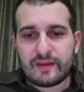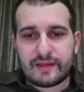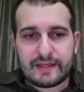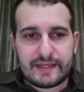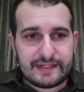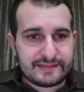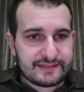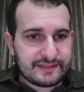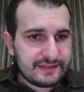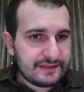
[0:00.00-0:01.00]
and
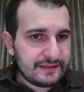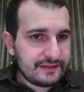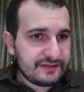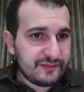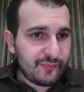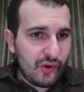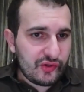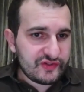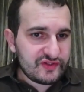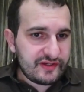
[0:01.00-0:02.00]
the
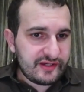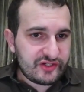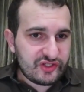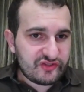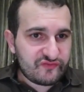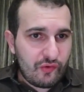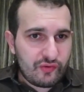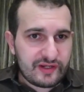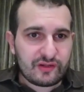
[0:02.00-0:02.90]
pawns are just rolling